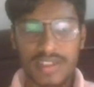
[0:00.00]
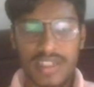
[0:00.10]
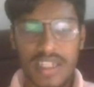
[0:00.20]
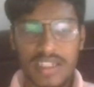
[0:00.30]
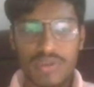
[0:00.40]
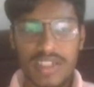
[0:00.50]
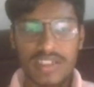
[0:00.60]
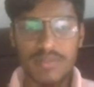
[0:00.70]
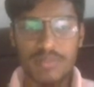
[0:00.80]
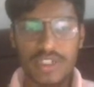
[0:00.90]
Then you can
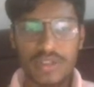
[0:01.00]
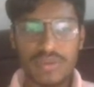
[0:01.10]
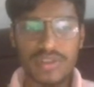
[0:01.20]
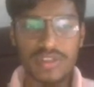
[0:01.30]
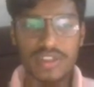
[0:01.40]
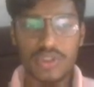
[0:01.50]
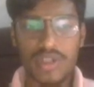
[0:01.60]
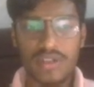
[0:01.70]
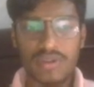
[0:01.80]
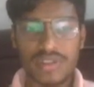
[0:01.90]
simply use
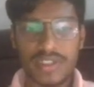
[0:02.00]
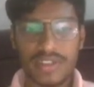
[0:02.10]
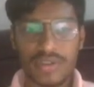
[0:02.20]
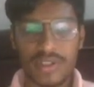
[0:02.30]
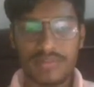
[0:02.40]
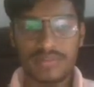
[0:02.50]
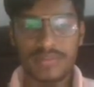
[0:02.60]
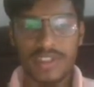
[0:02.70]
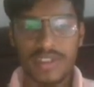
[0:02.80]
Euler Totient theorem.